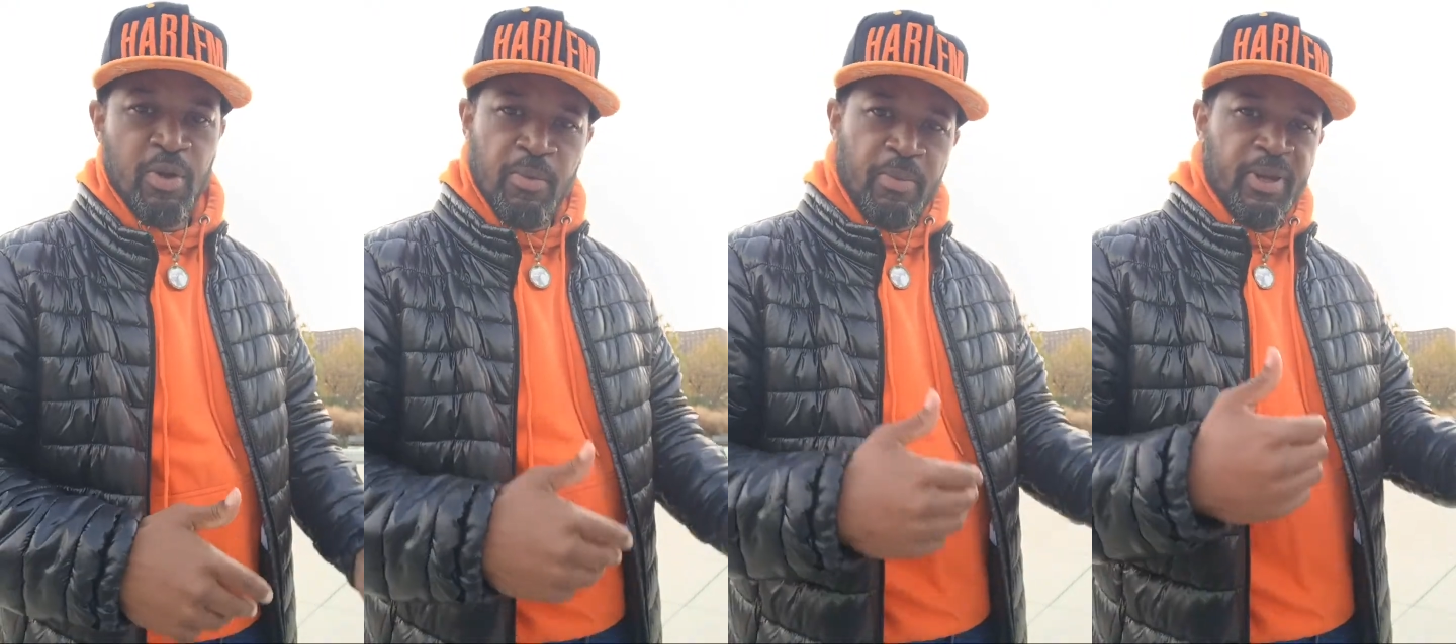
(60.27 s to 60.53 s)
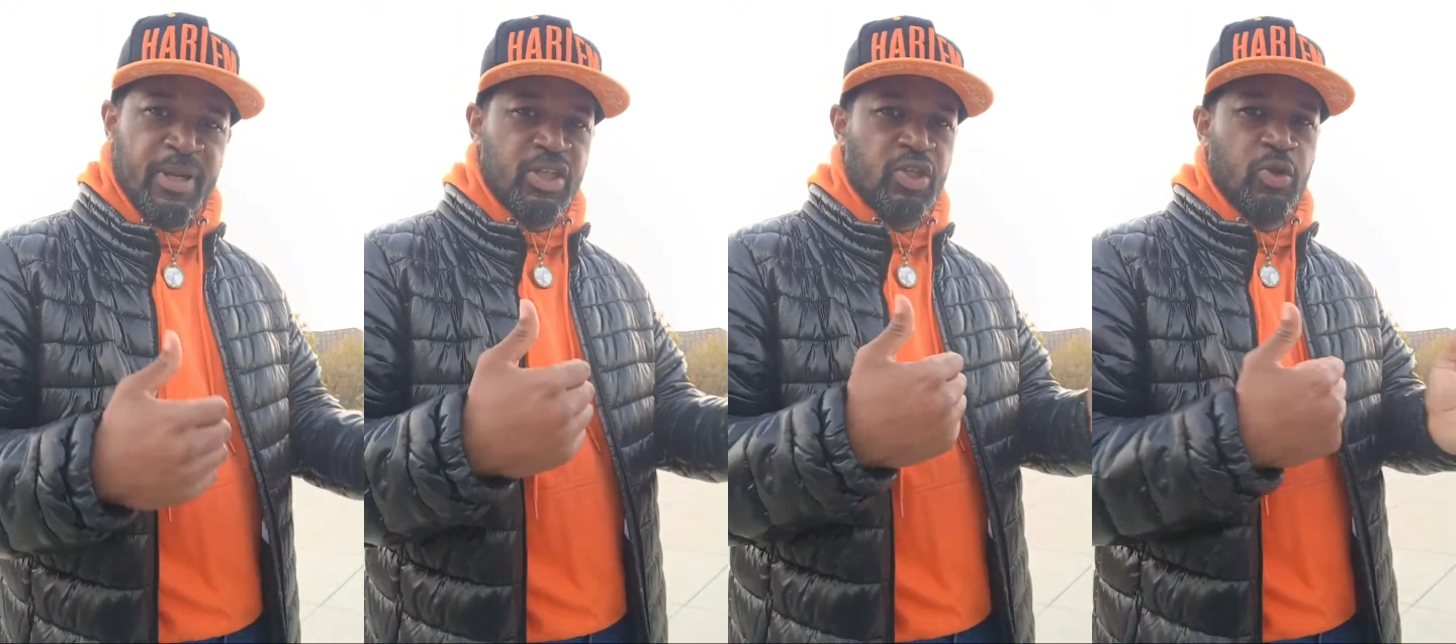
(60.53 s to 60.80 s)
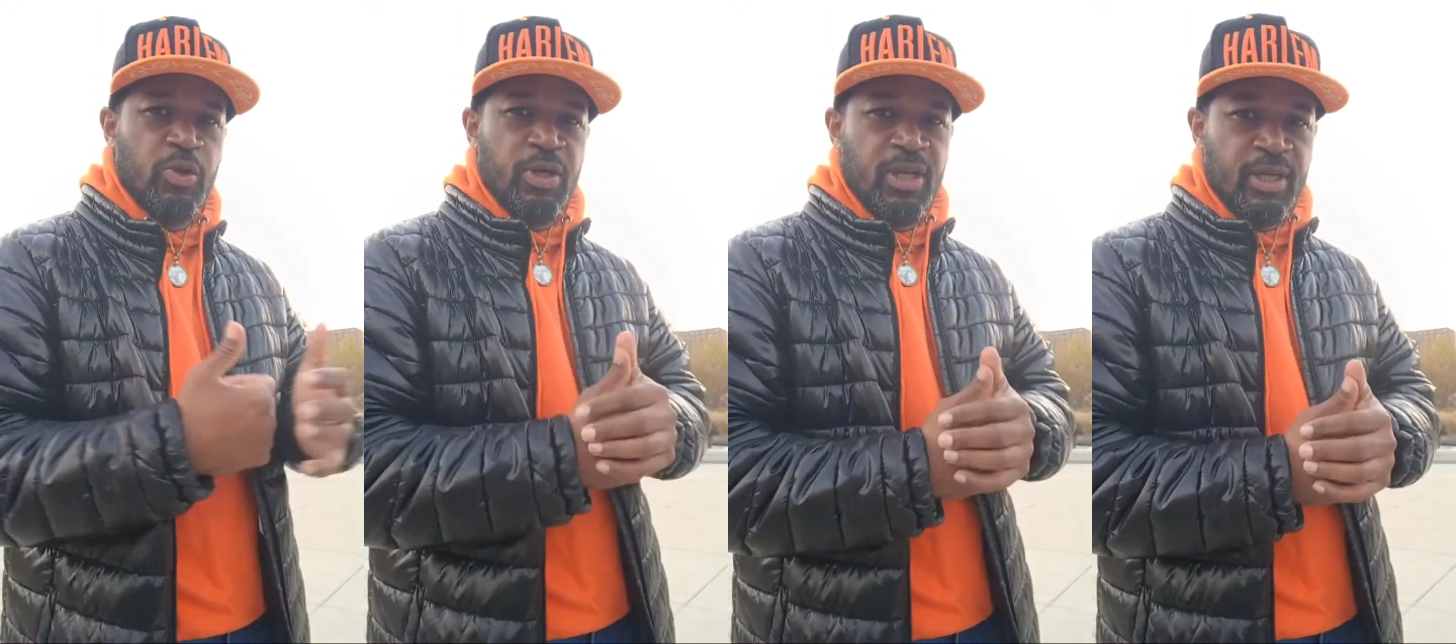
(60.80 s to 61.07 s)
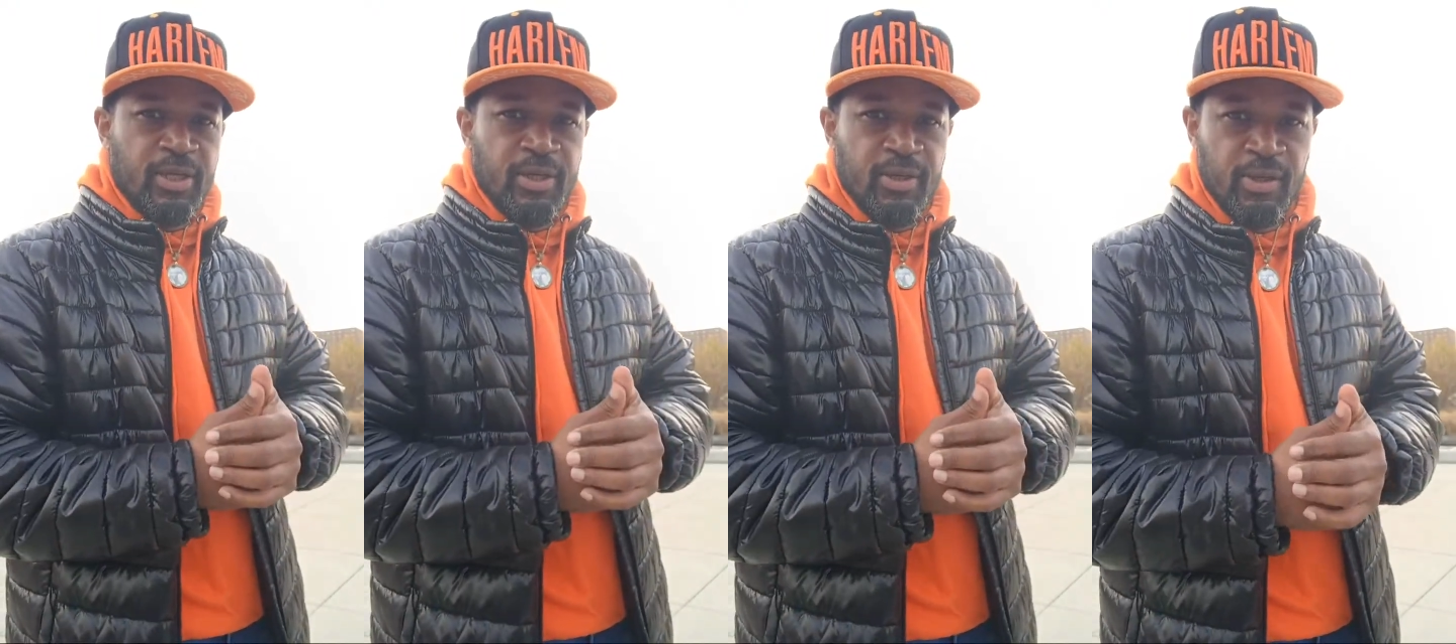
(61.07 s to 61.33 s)
but it's a
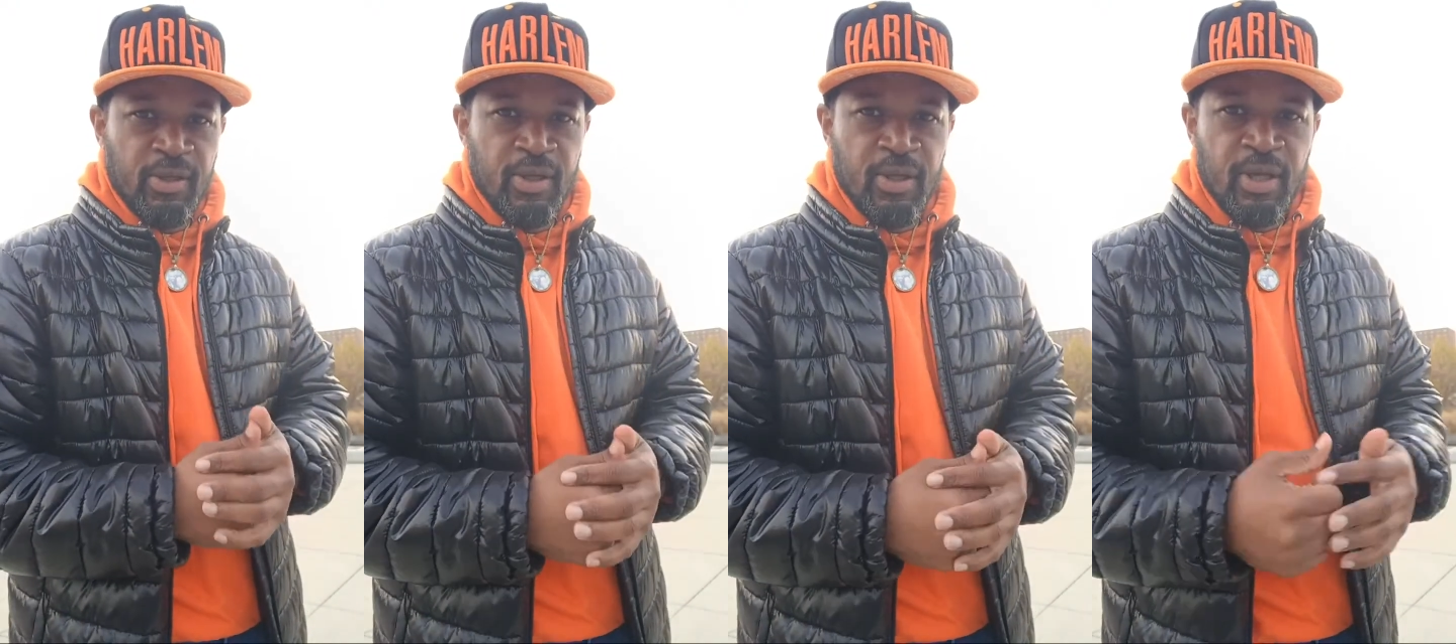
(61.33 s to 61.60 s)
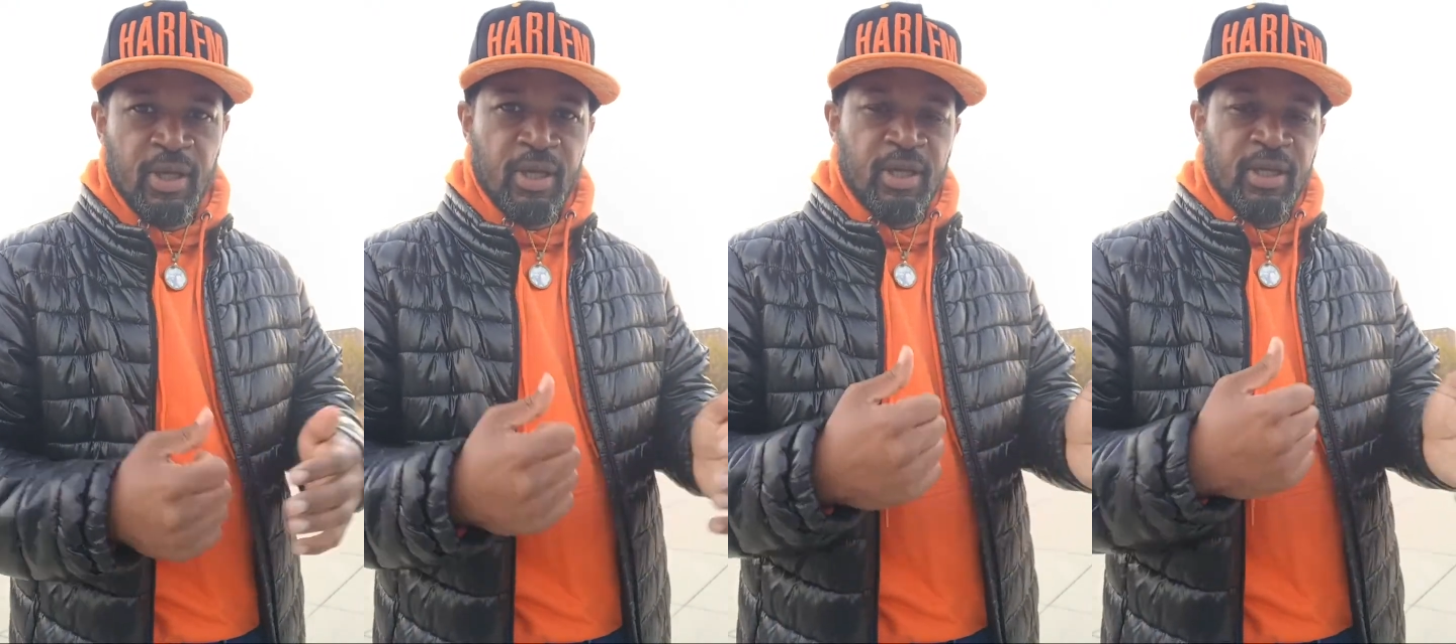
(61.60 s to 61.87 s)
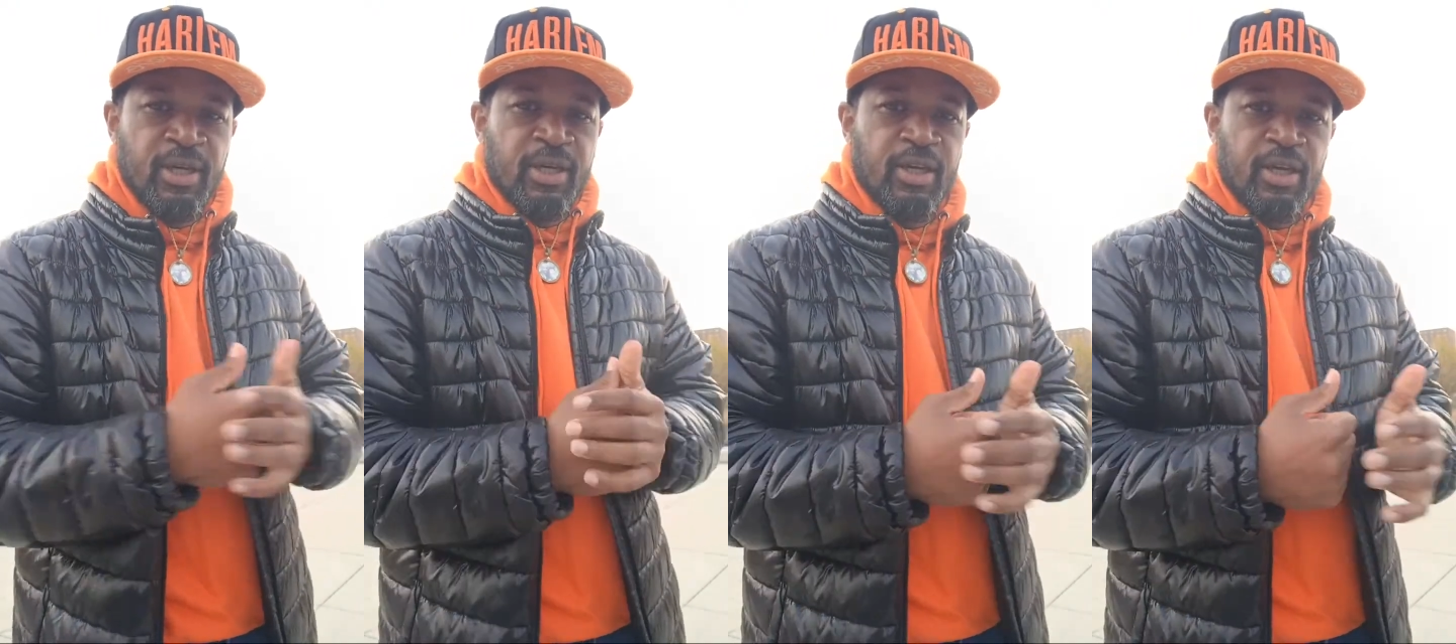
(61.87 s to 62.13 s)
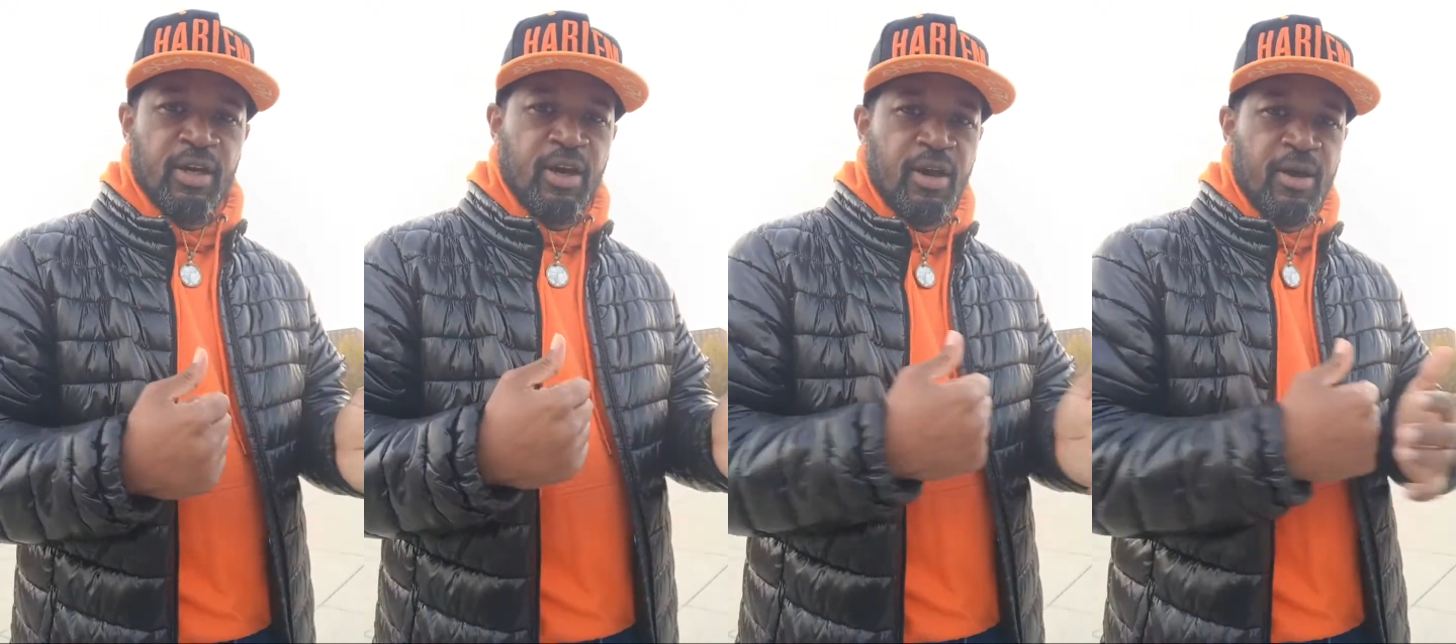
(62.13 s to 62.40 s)
unique
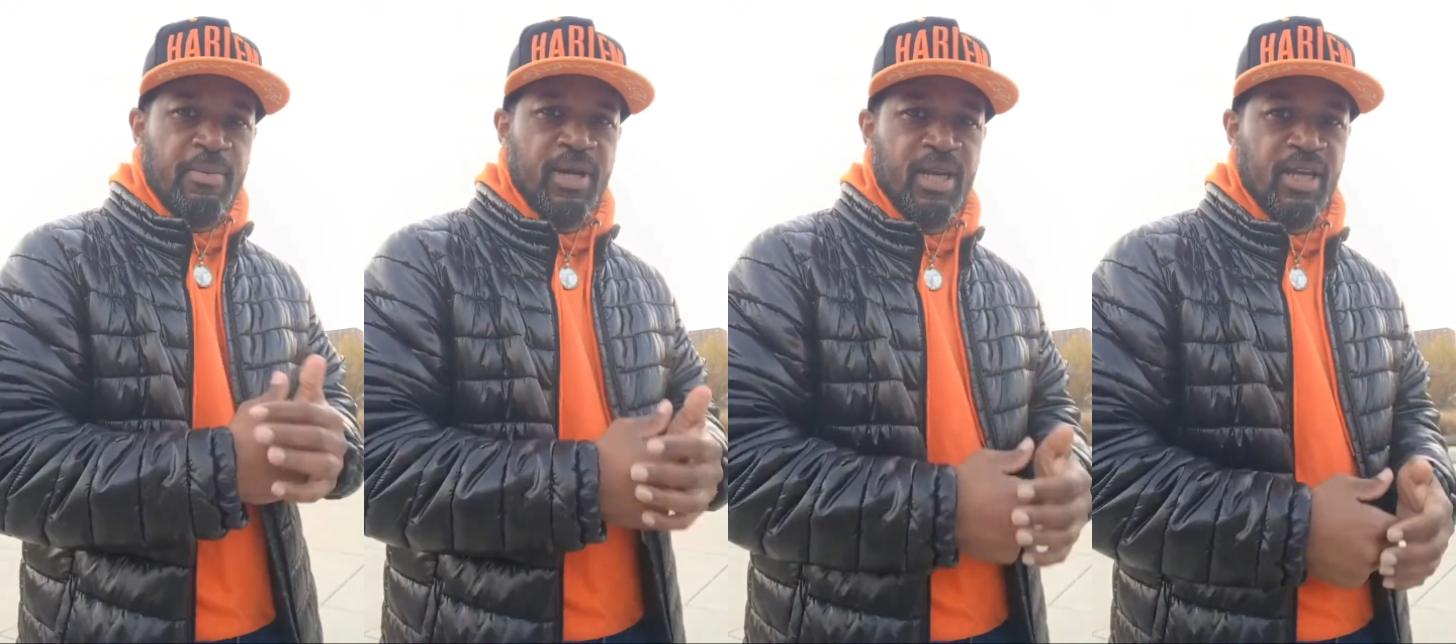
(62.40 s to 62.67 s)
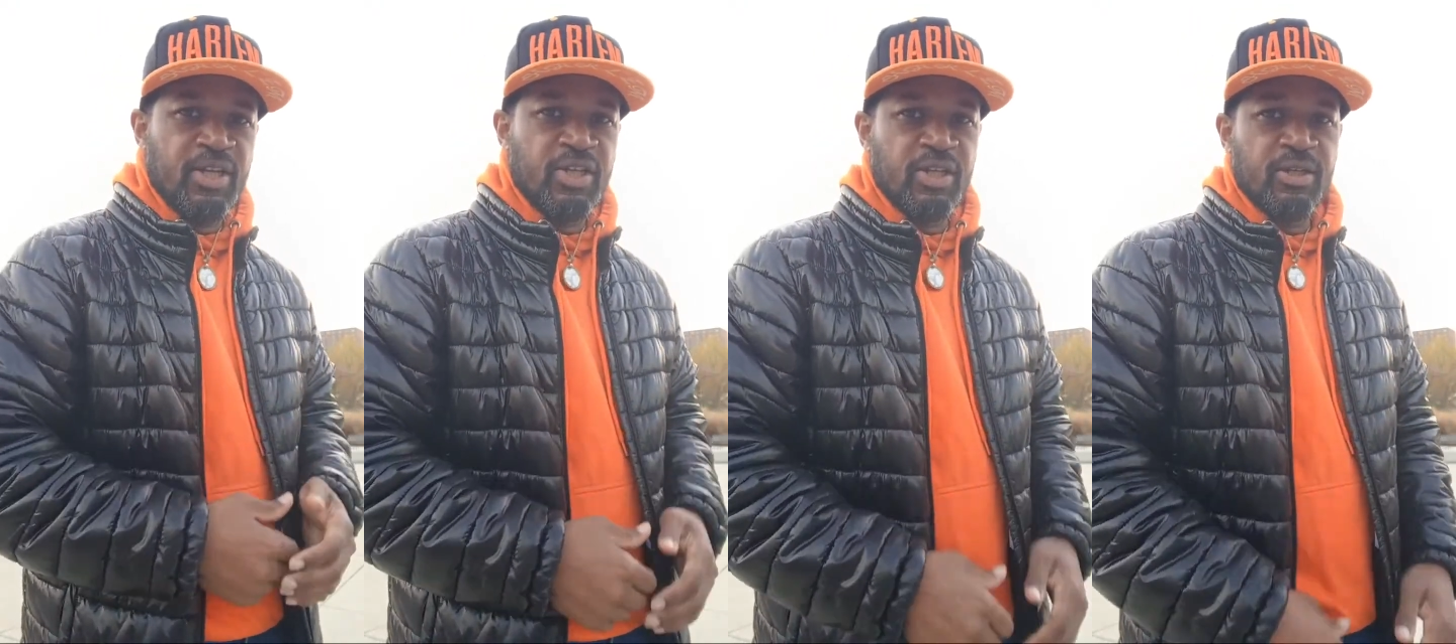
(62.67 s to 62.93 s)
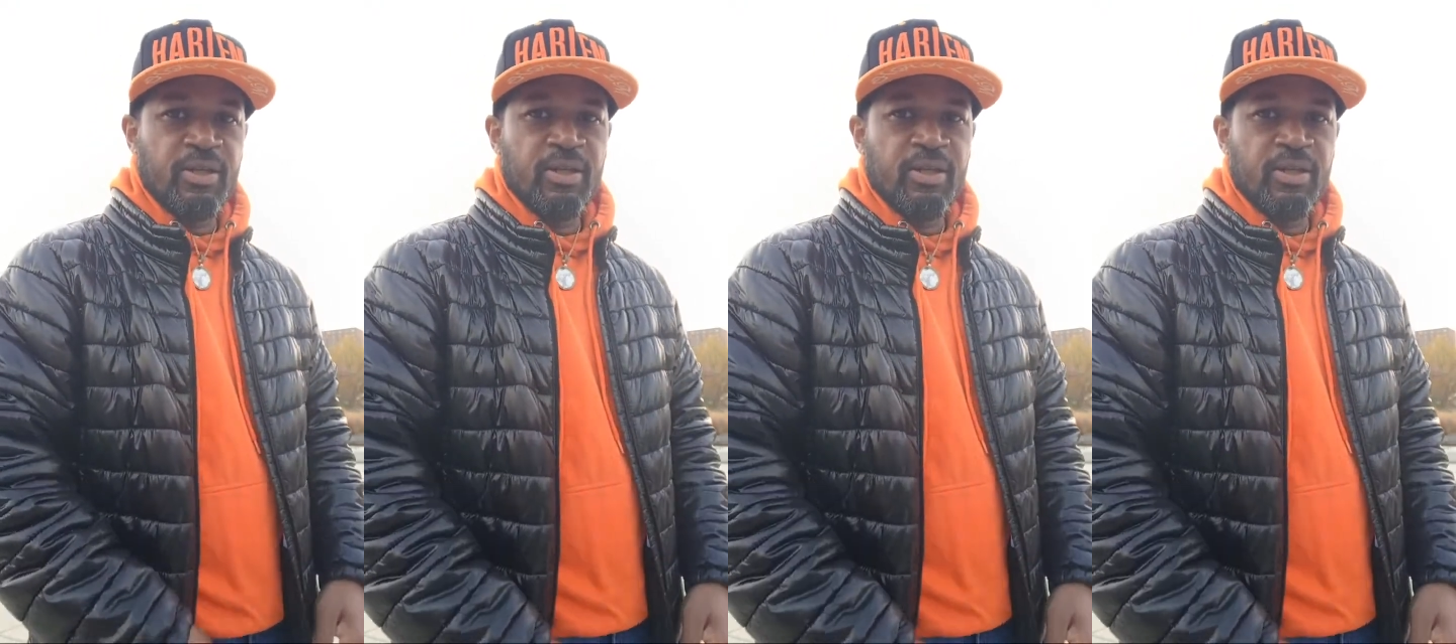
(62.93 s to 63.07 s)
kicking combination